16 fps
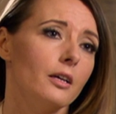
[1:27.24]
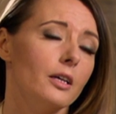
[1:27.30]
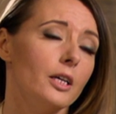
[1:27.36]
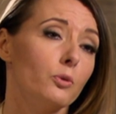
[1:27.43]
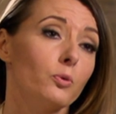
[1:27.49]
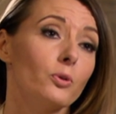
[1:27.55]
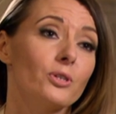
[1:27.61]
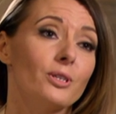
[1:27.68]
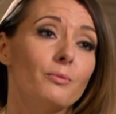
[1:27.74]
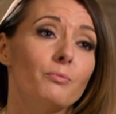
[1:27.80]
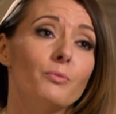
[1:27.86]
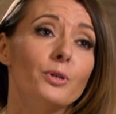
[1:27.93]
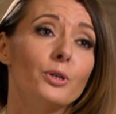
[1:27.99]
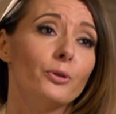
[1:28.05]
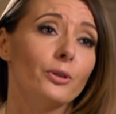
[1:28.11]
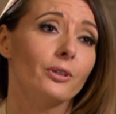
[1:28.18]
It was a
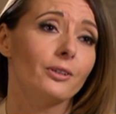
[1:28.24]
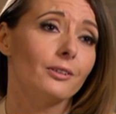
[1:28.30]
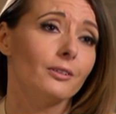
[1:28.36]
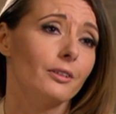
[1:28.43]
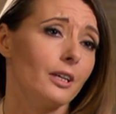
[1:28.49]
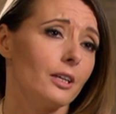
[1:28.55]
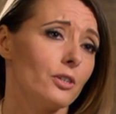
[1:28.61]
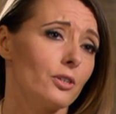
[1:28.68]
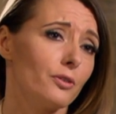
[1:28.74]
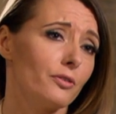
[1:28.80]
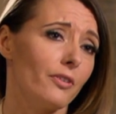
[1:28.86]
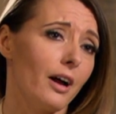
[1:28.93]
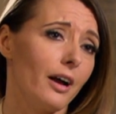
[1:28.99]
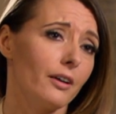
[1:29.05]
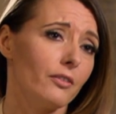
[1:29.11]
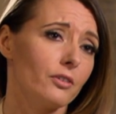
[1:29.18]
miracle that I
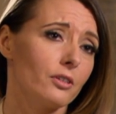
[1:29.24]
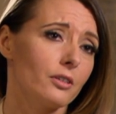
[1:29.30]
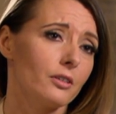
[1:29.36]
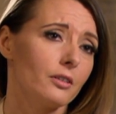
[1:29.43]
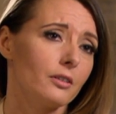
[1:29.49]
survived.